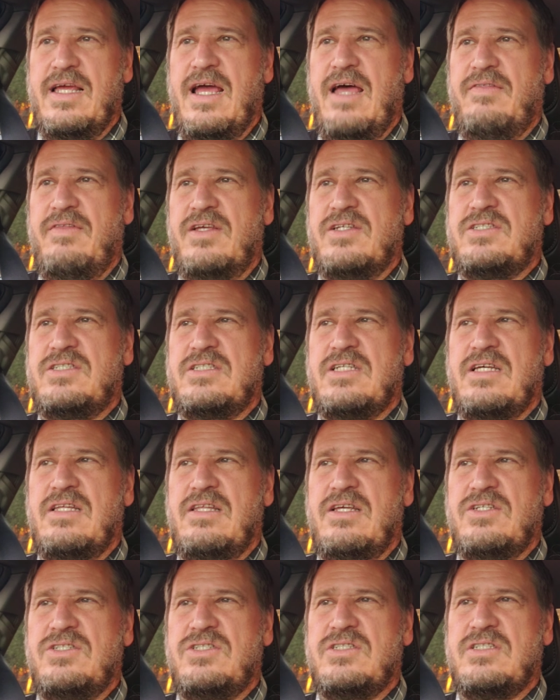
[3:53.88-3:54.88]
And this is a
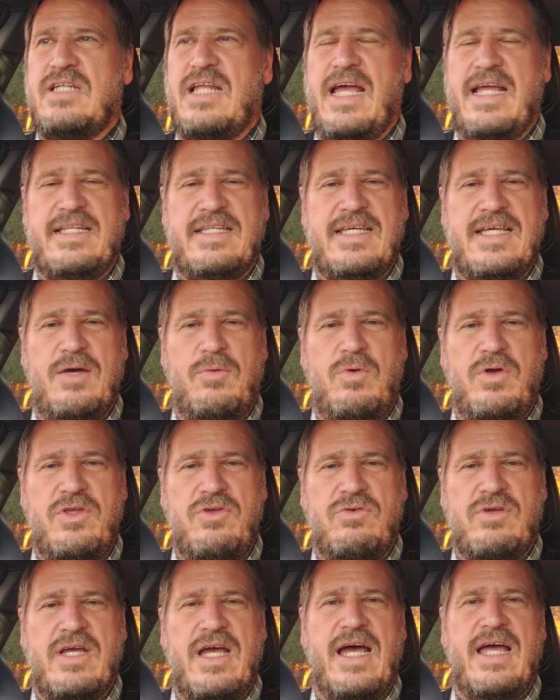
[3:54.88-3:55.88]
this is an idea where
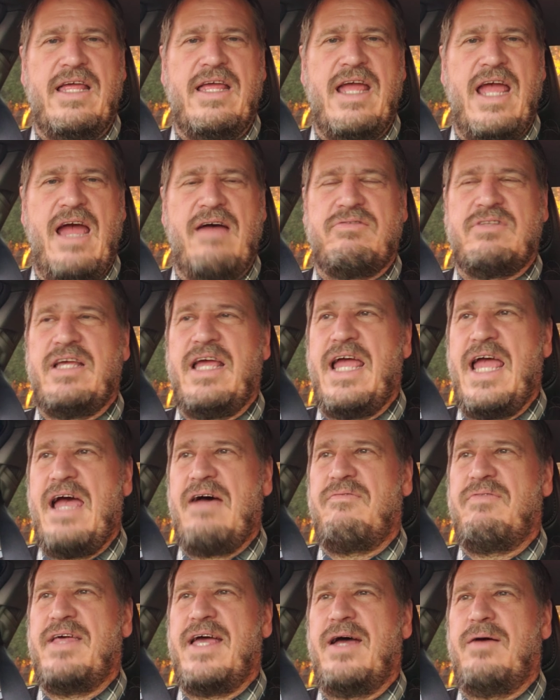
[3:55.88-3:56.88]
you can't you have to
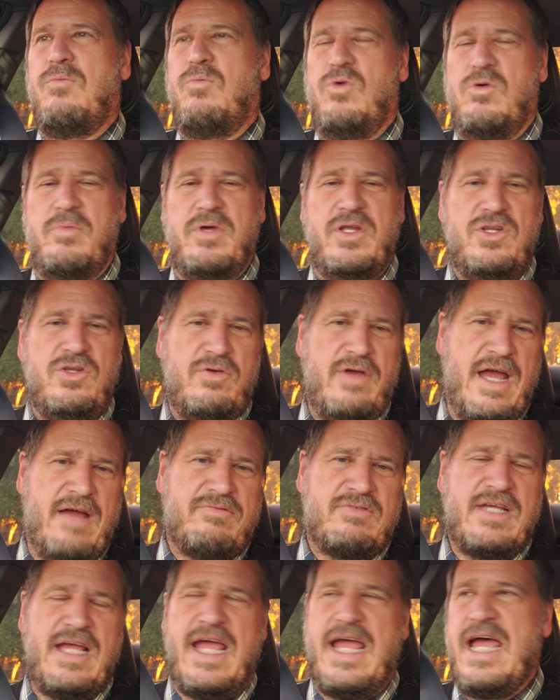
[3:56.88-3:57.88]
have that woman, you
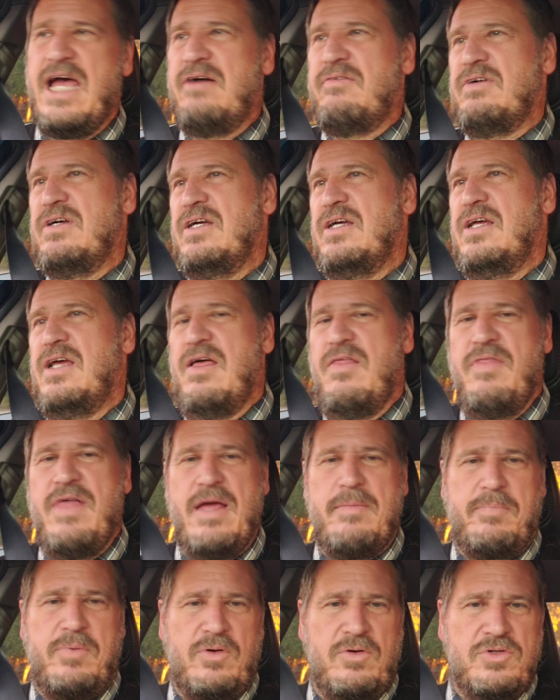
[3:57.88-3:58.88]
have to have
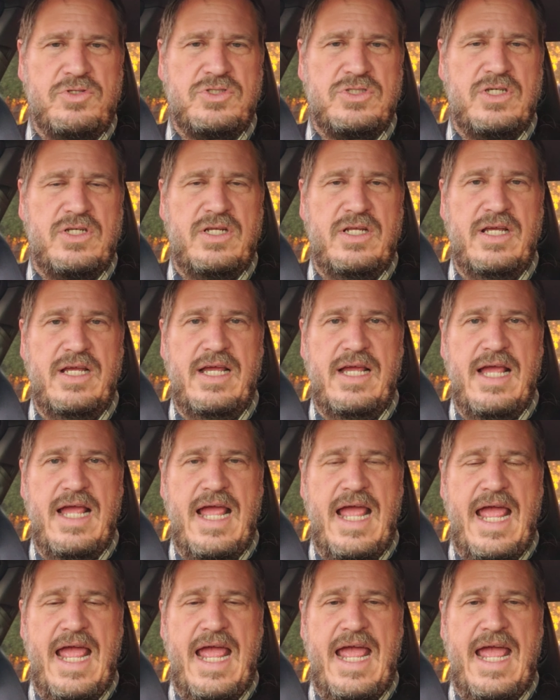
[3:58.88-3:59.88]
that person,
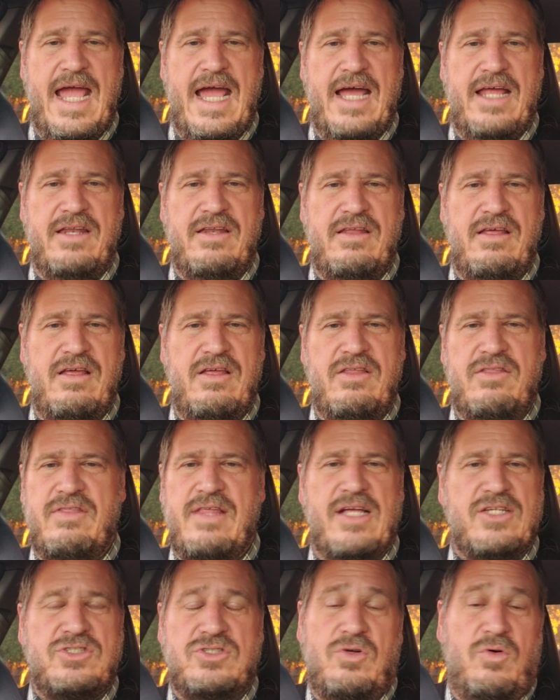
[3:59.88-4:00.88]
and
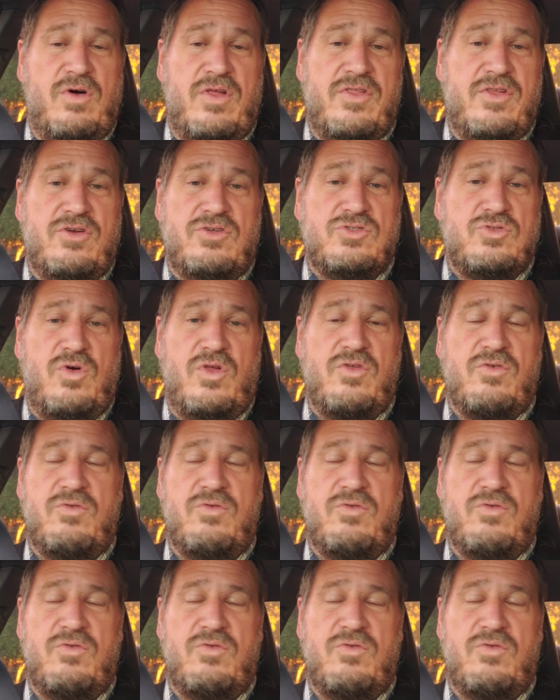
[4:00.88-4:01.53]
that's no there's no